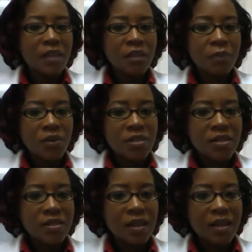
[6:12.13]
The
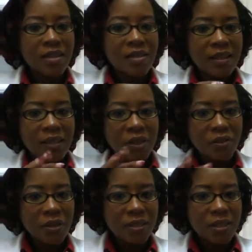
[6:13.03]
person has an
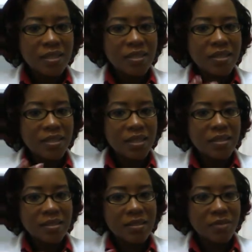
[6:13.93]
area that's
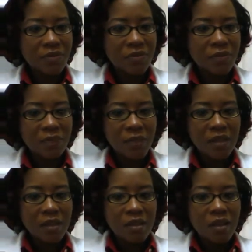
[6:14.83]
insensitive.
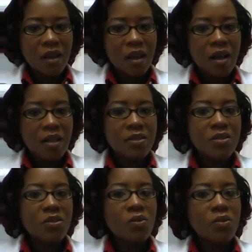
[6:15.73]
And
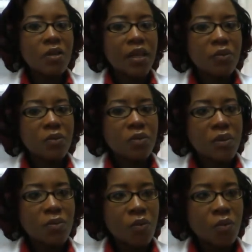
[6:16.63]
so it would
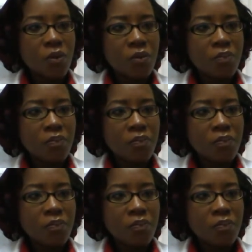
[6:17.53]
be more,